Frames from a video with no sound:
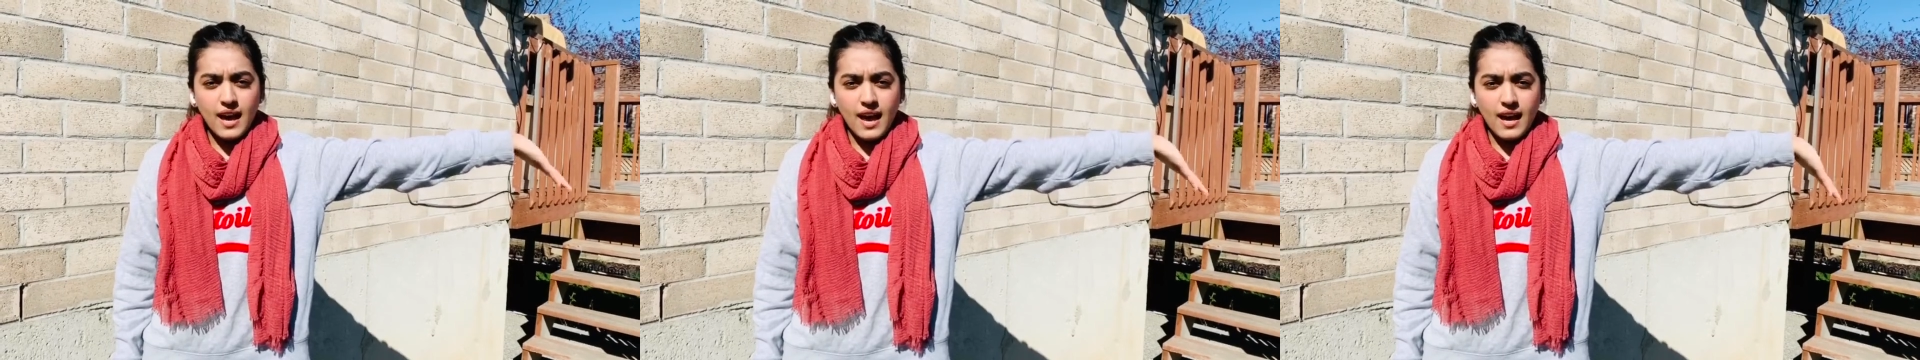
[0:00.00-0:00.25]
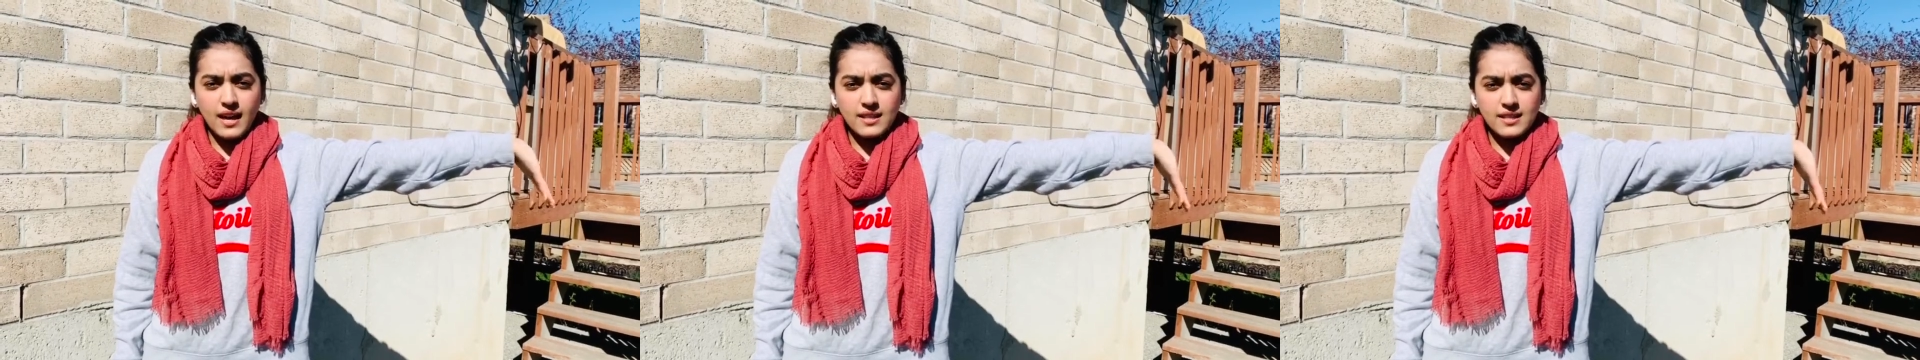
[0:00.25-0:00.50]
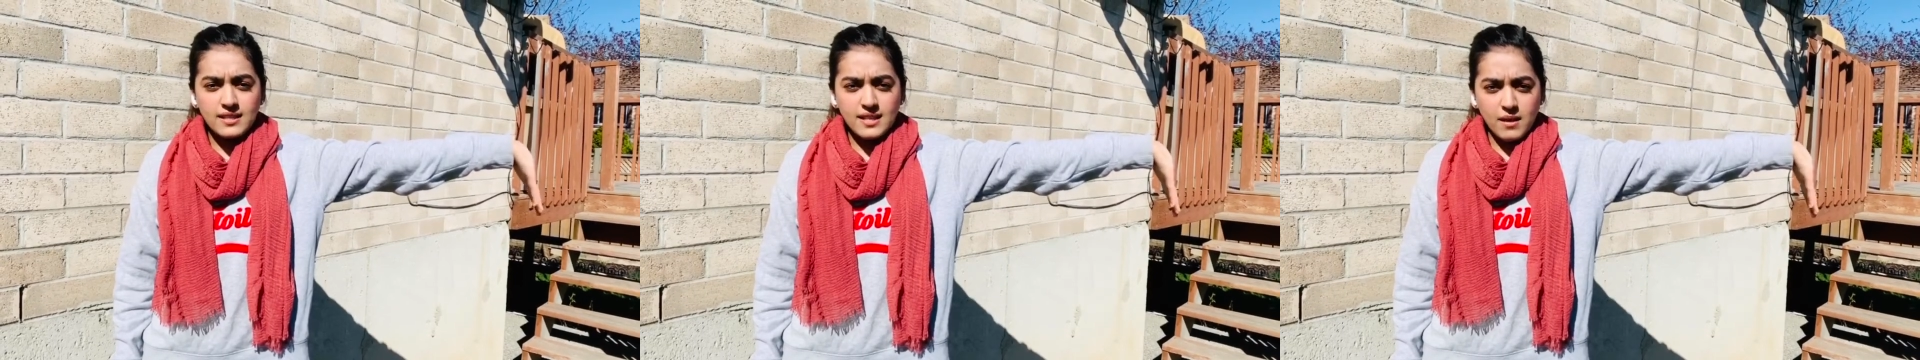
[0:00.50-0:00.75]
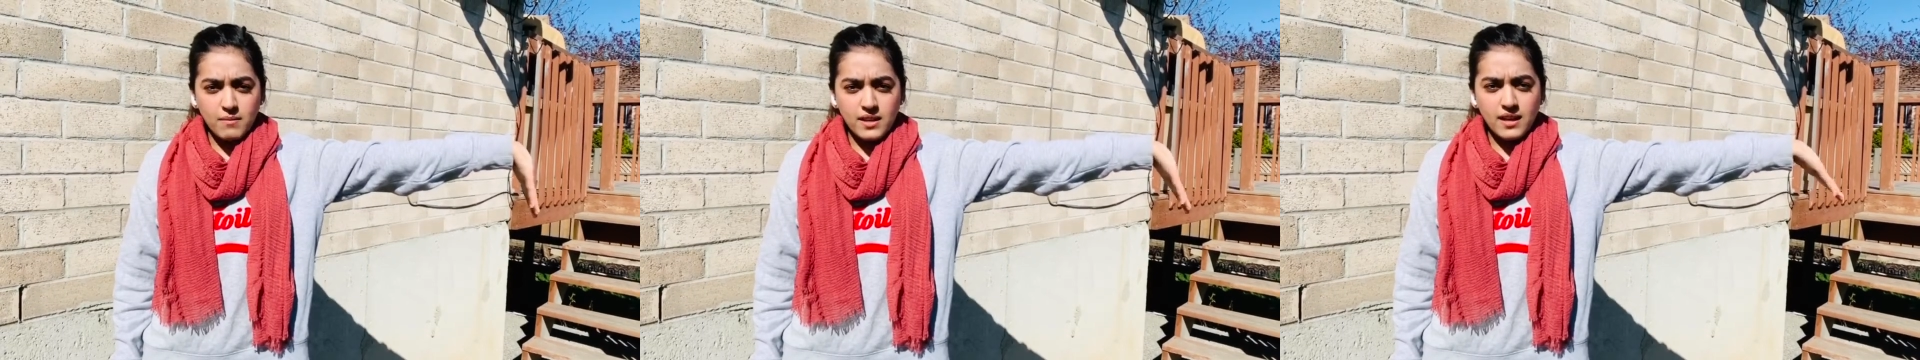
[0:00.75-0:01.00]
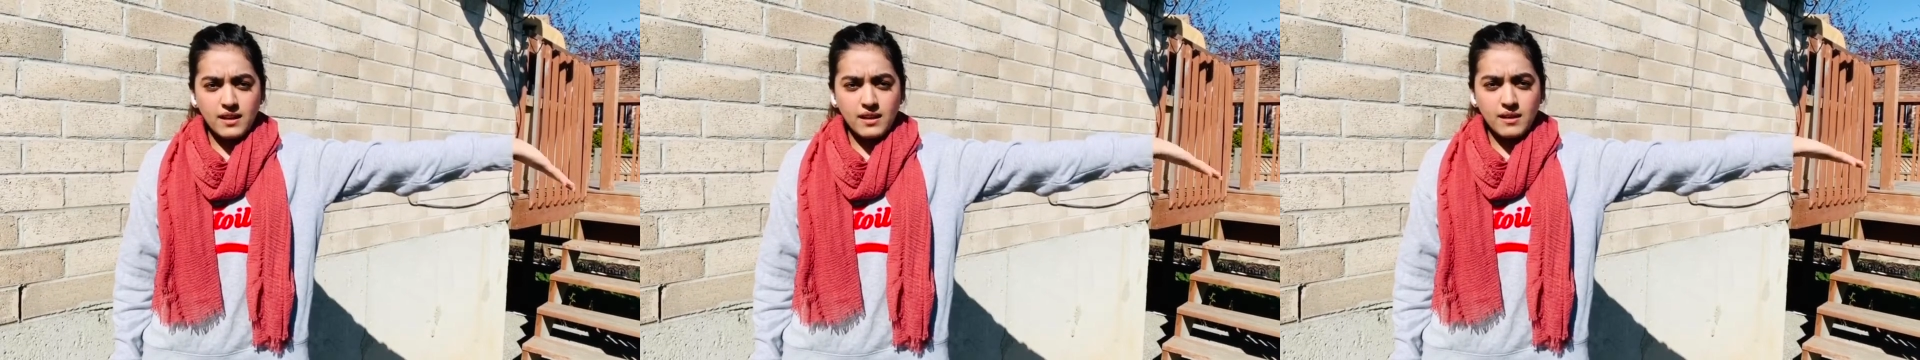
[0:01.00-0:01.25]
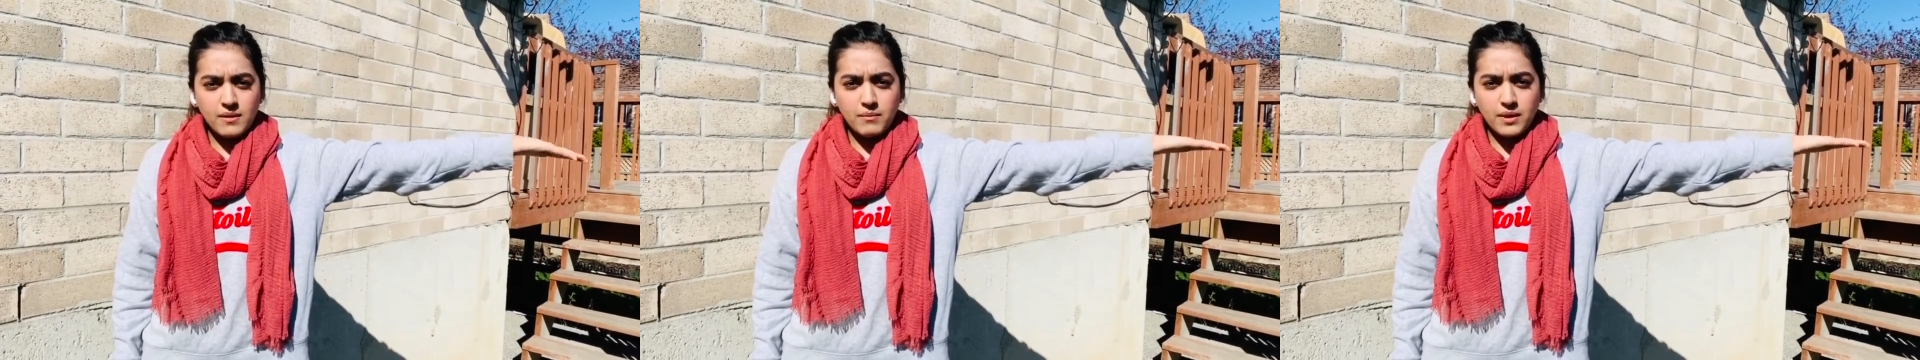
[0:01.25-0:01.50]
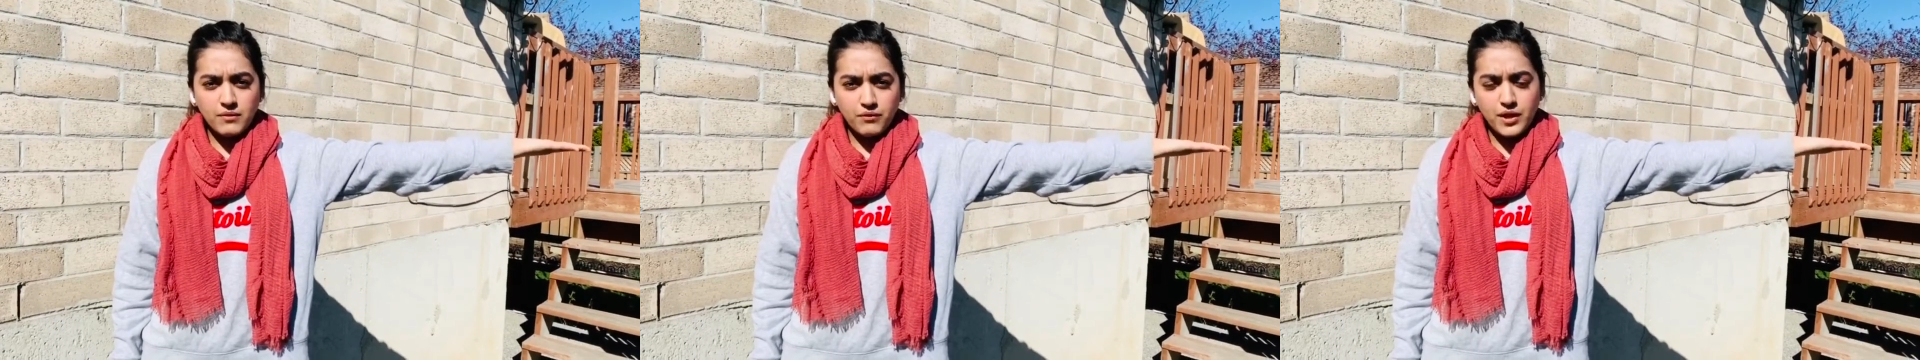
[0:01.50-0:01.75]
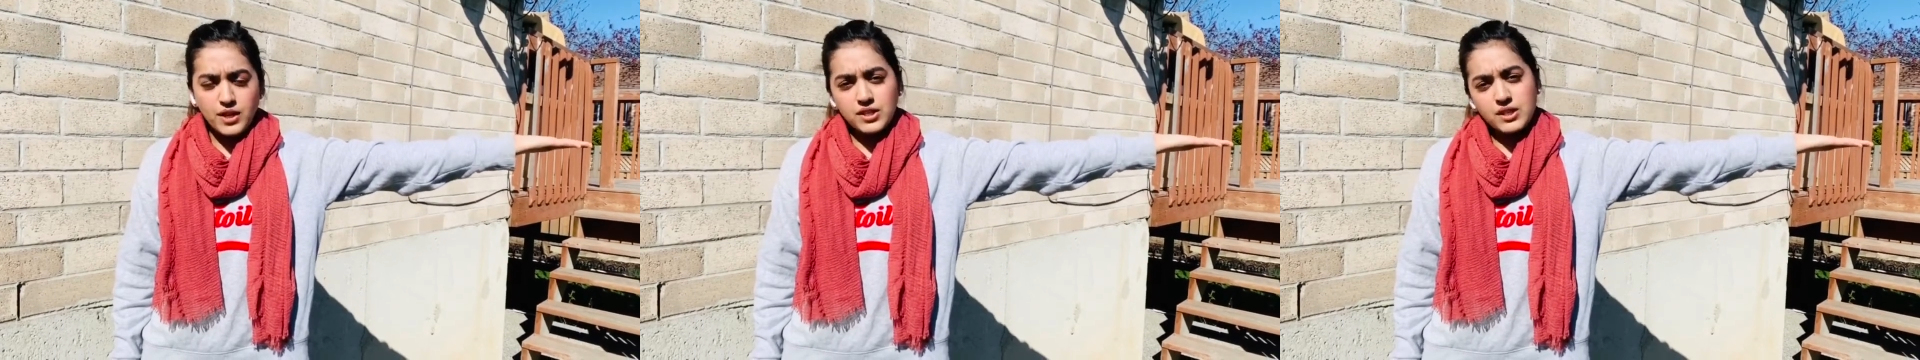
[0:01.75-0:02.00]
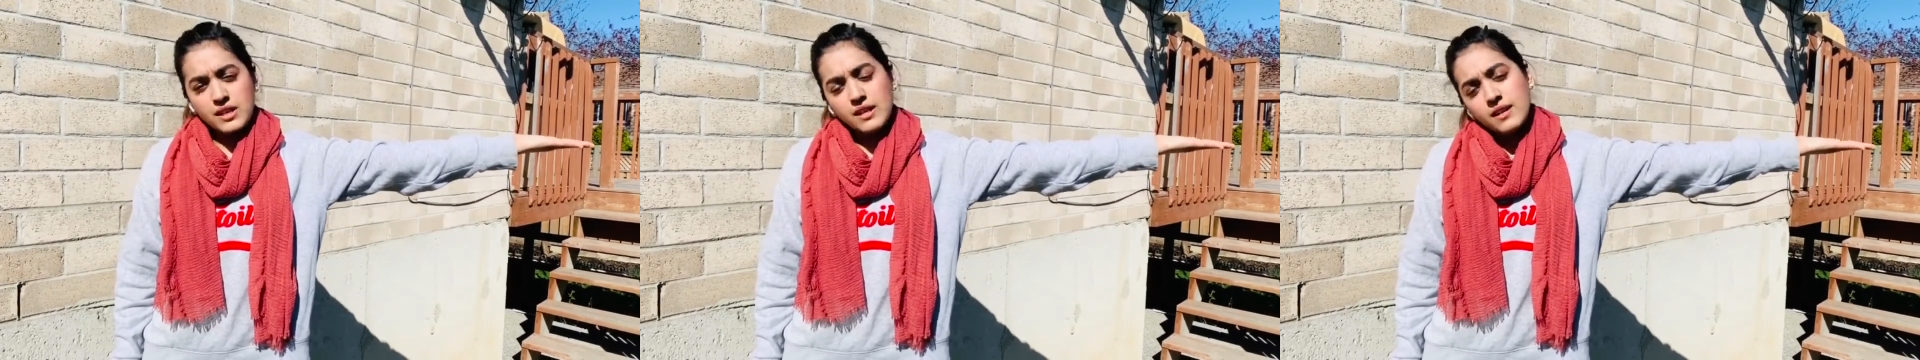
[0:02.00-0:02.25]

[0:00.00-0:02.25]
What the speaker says: and same thing, but first